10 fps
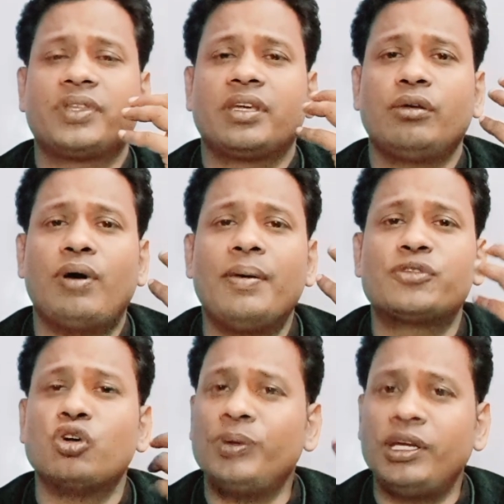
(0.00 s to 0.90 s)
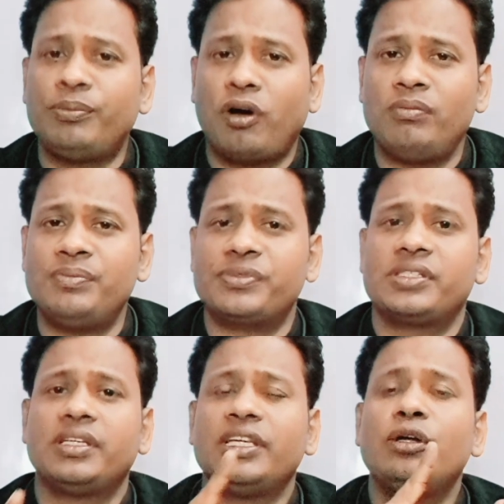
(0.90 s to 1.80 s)
you have so many problems
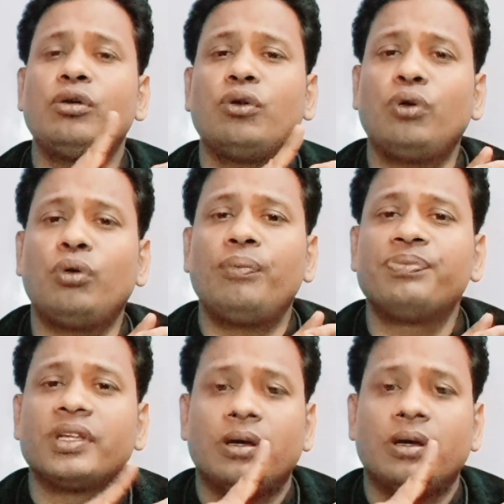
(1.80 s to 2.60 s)
you don't know,